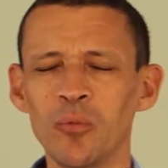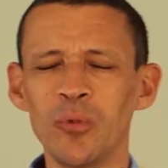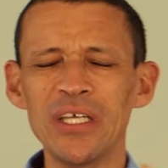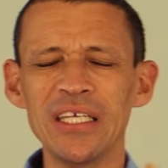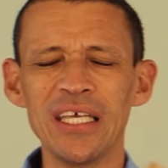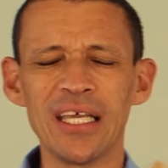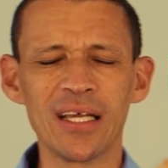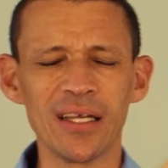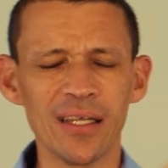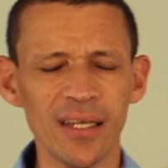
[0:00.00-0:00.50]
We
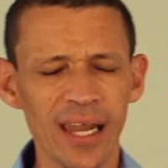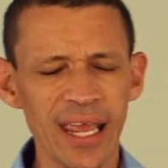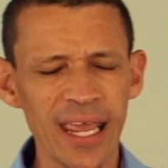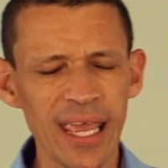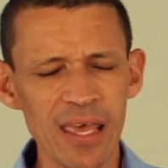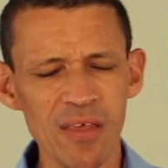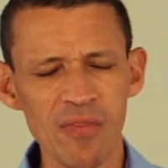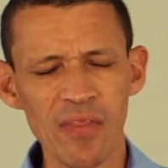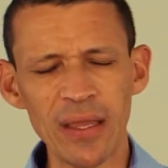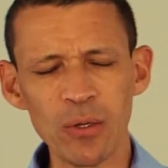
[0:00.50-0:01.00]

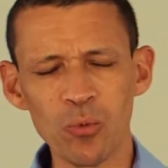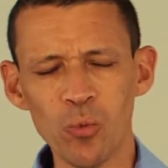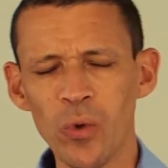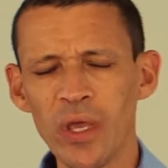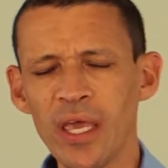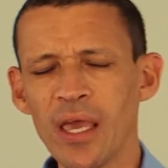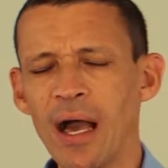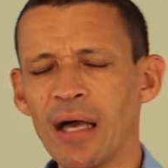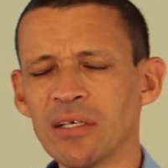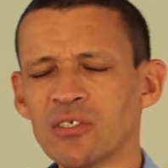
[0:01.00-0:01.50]
declare that
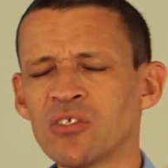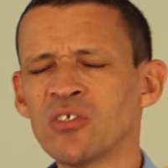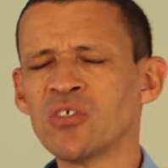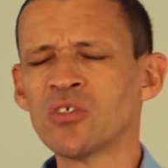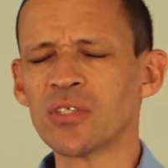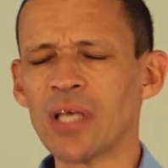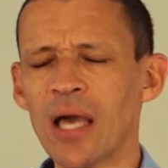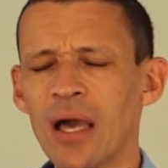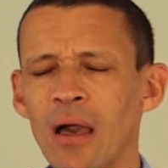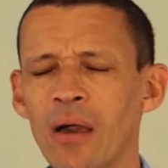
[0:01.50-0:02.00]
we are
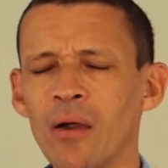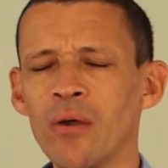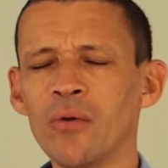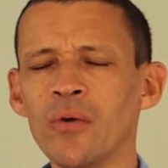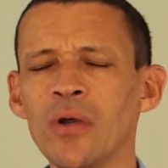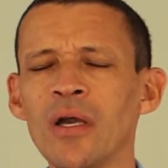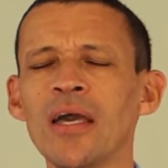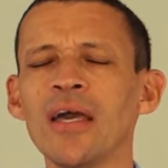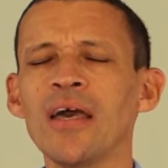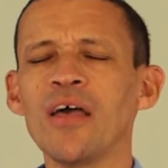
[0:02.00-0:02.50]

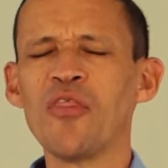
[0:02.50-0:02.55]
so